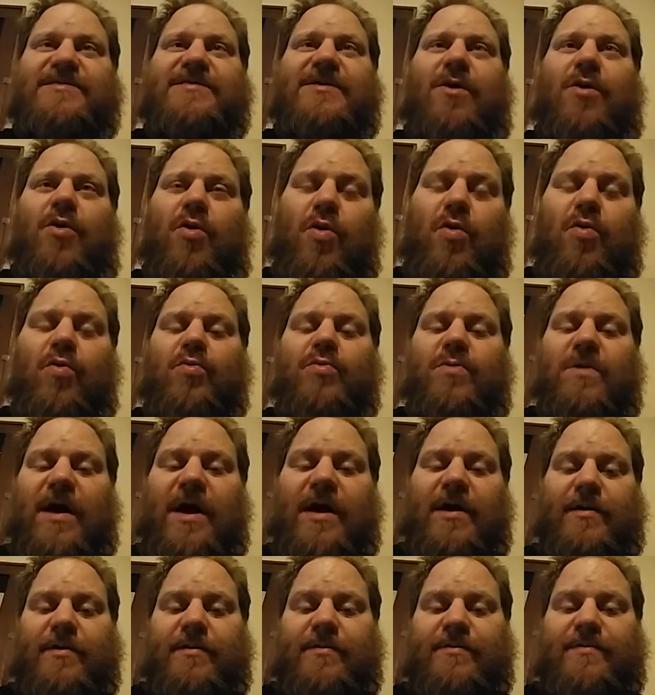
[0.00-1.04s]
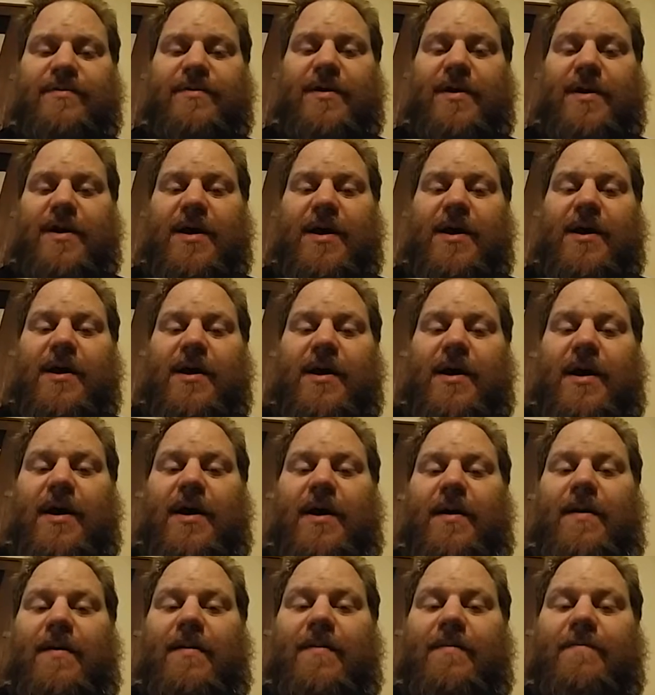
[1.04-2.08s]
a whole lot
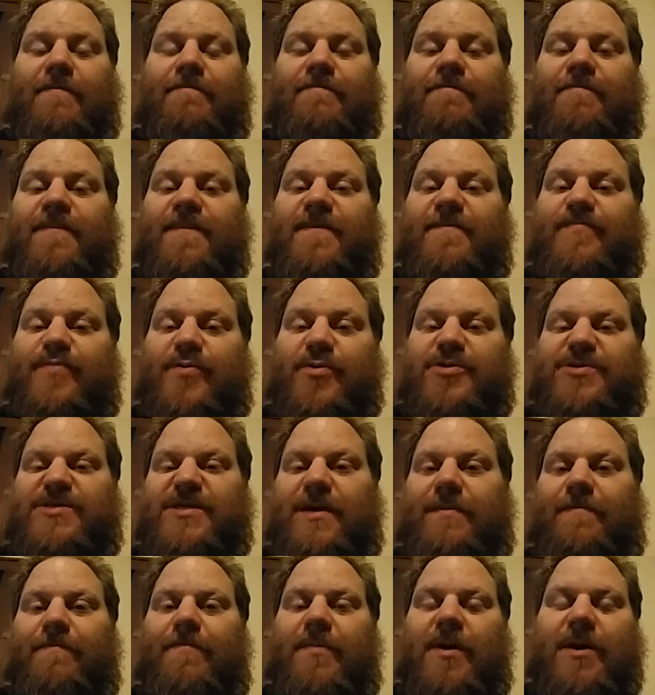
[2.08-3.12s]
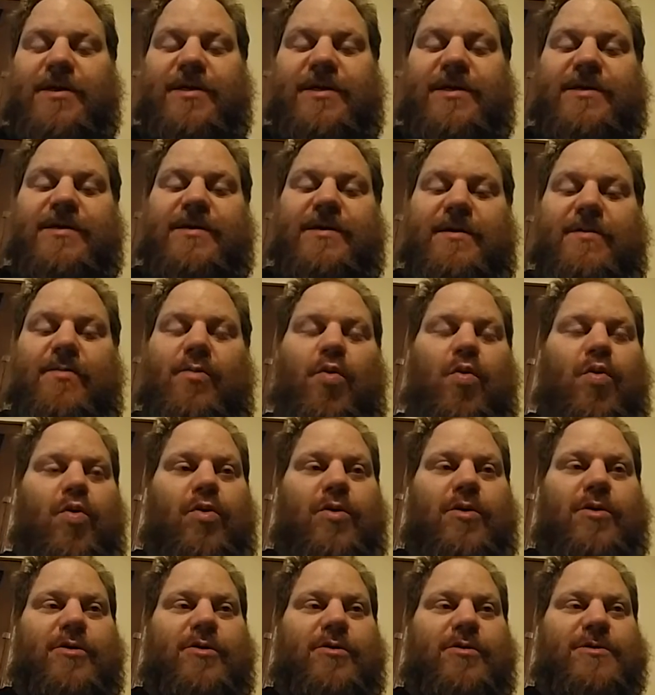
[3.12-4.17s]
of per se money
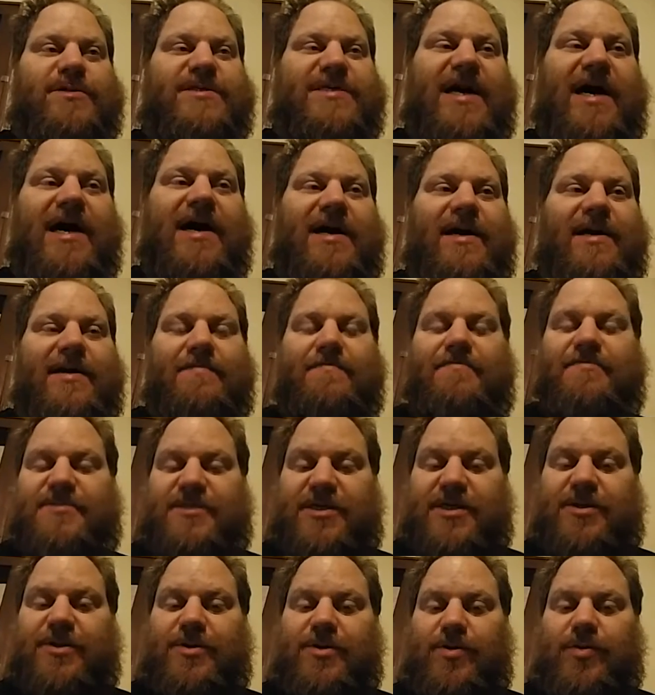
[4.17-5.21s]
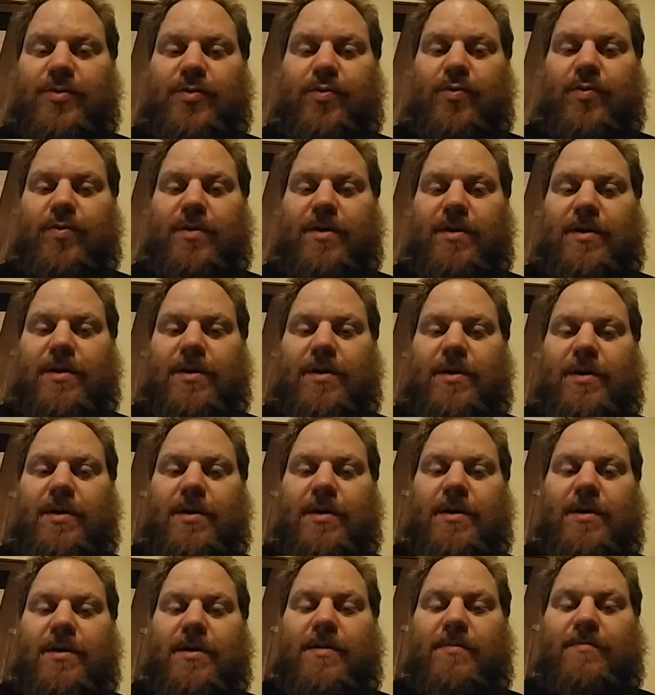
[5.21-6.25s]
or time to do,
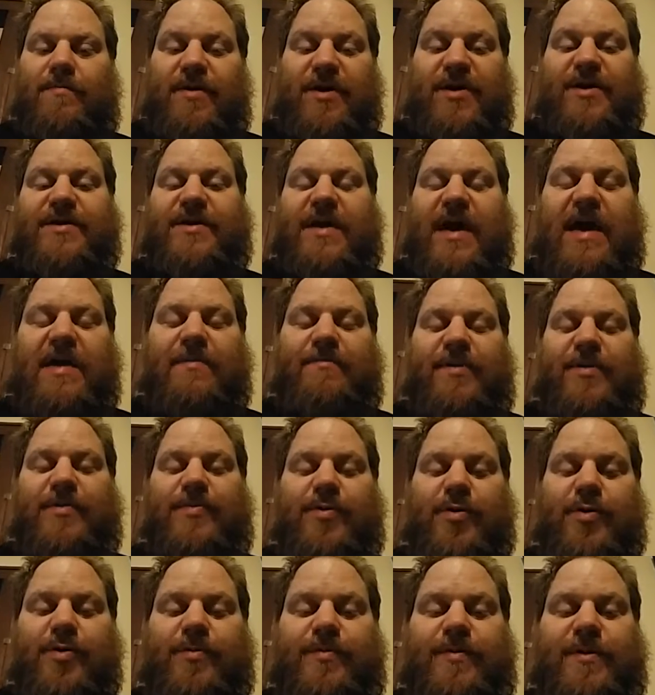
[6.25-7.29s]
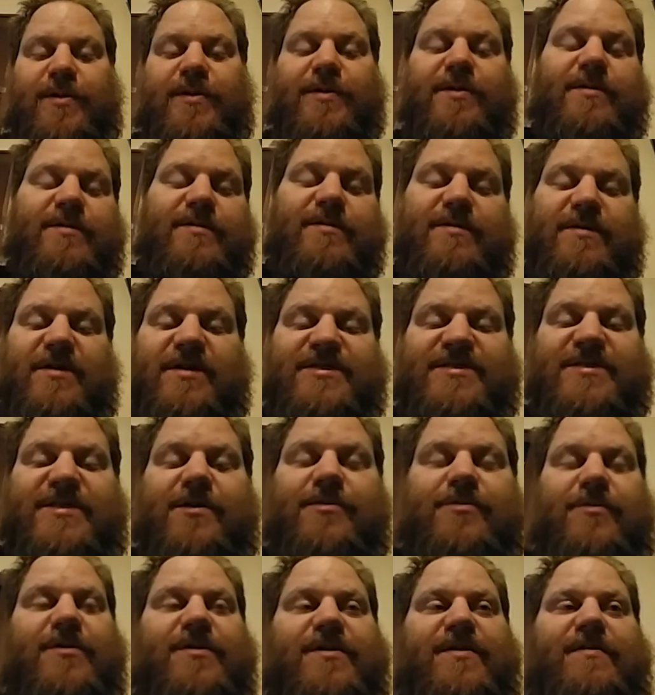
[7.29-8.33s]
but it can be proven. Let's
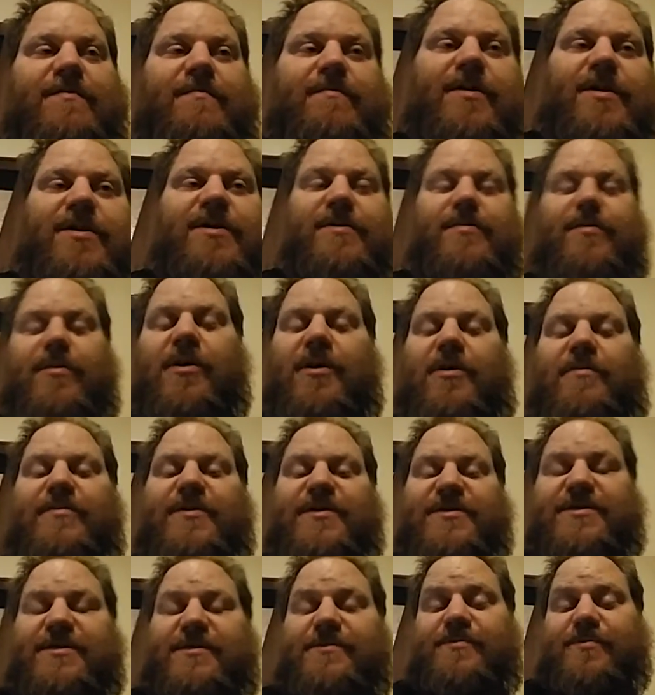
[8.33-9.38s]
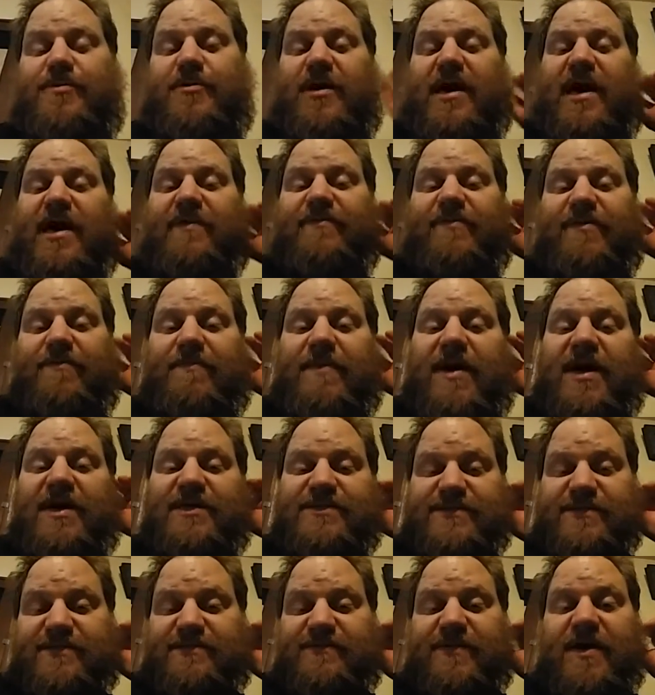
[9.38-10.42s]
get rid of the money problem, except for having
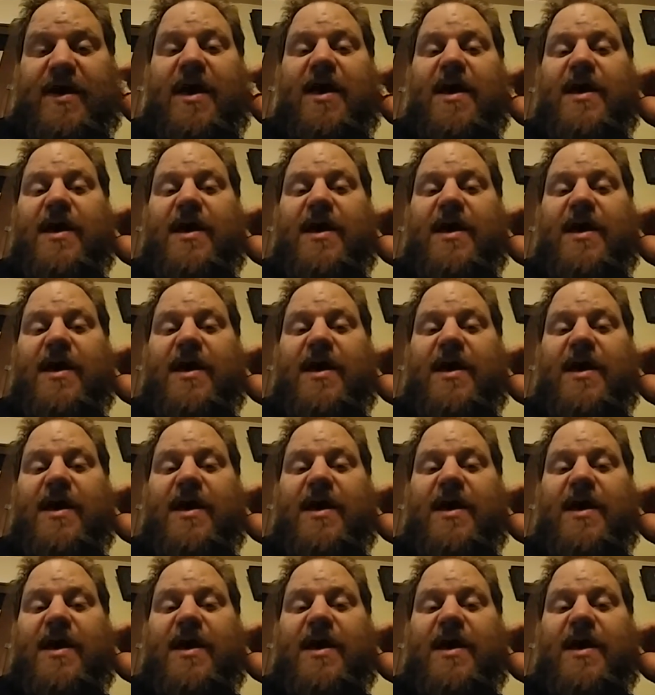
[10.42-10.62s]
massive